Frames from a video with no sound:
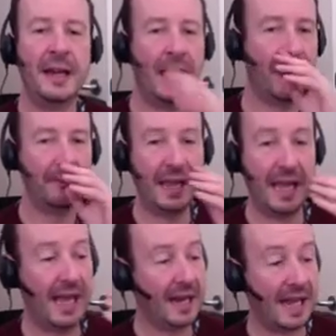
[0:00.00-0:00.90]

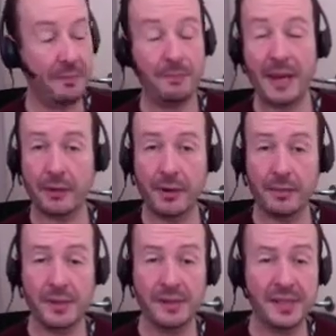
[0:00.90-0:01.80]
how to add
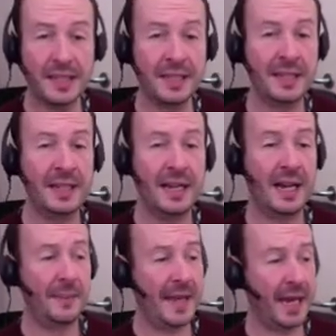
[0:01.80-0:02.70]
background music,
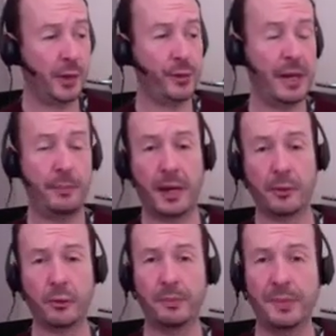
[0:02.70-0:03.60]
how to create
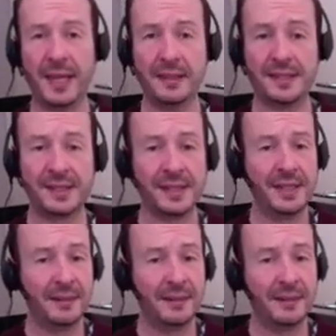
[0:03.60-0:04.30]
binaural beats,